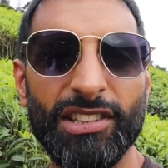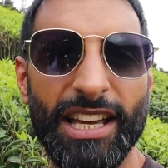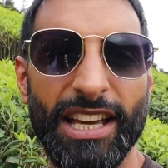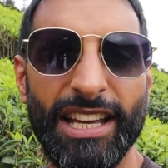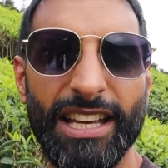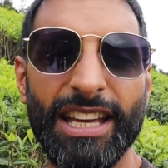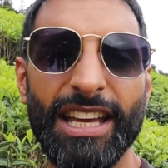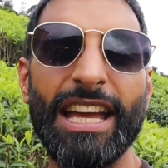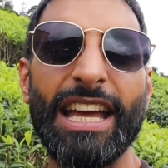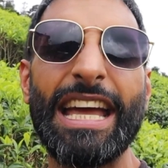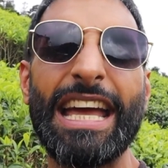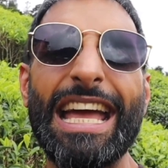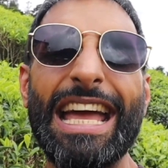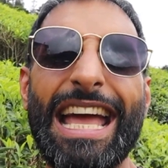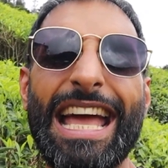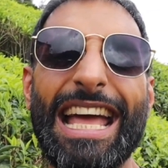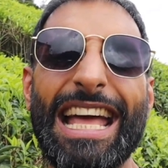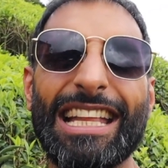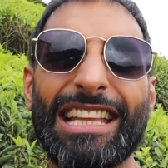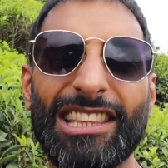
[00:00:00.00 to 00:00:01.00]
say,
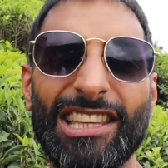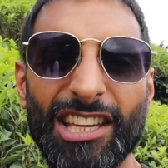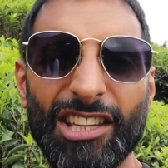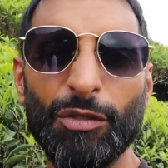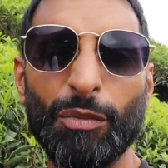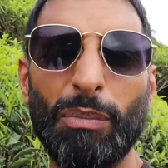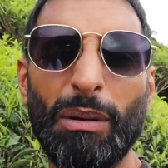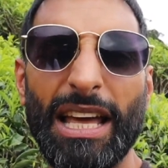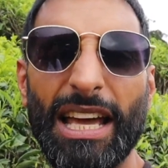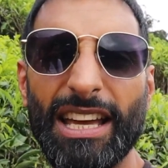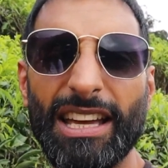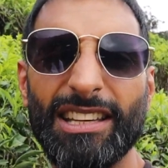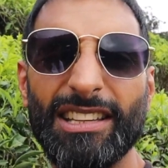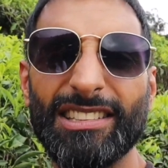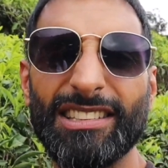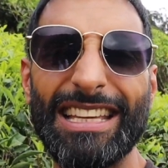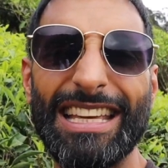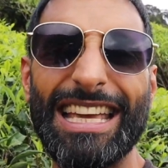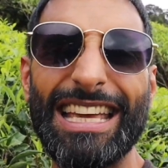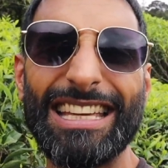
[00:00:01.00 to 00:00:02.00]
this
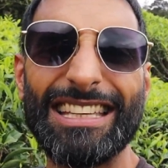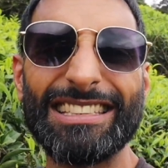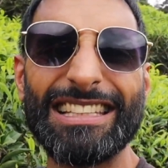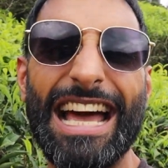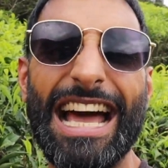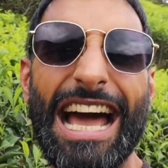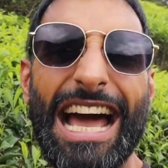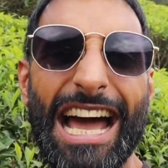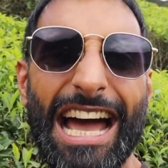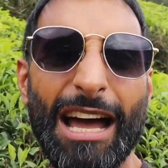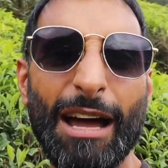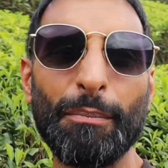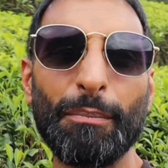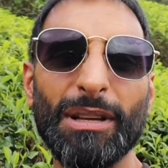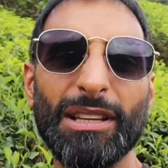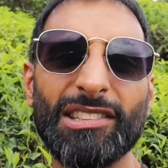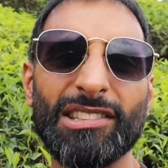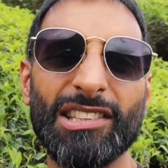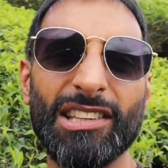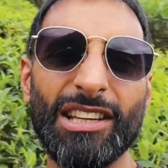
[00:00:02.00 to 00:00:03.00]
place is
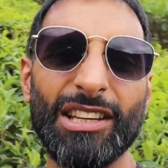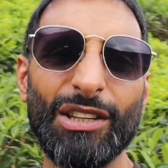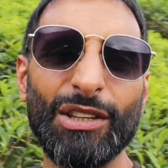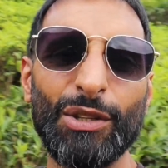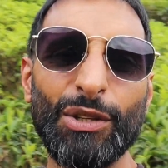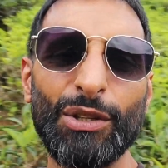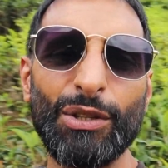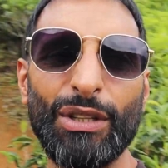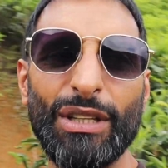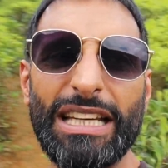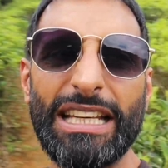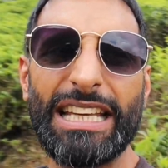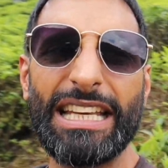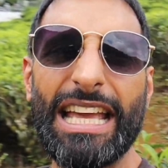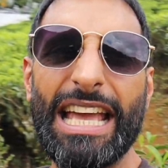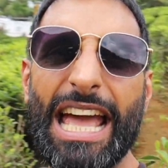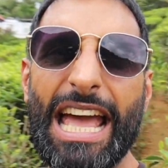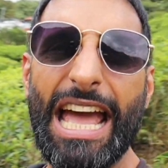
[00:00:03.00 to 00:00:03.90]
absolutely